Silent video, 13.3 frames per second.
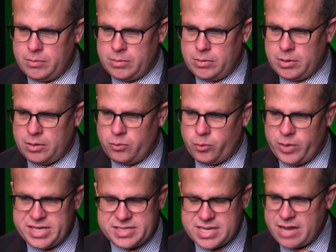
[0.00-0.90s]

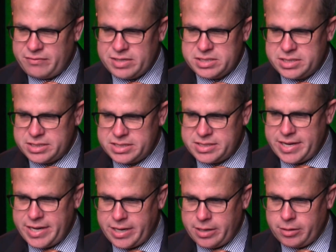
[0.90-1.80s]
Reese Evans is
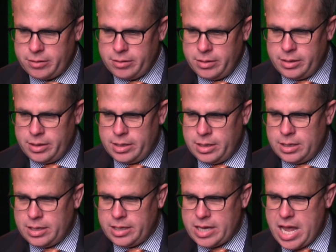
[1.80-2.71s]
there,
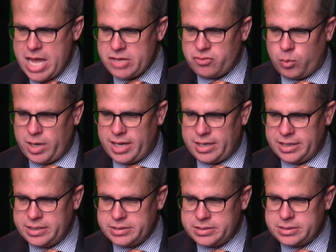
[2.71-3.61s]
as well
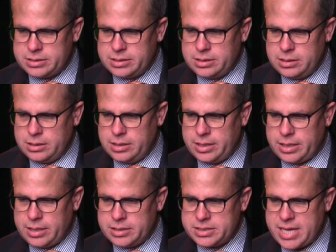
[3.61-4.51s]
as
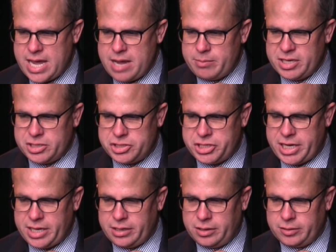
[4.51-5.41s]
Camden
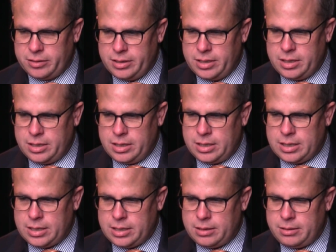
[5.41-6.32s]
Chandler.
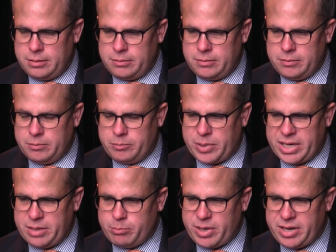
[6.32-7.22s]

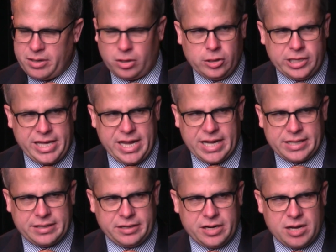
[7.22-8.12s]
But looking
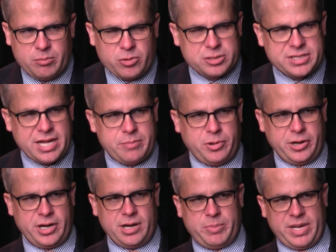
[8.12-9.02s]
at the numbers they
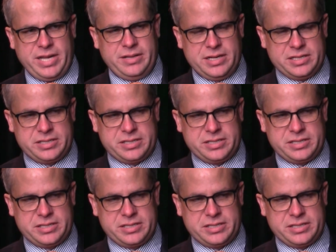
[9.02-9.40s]
put up in this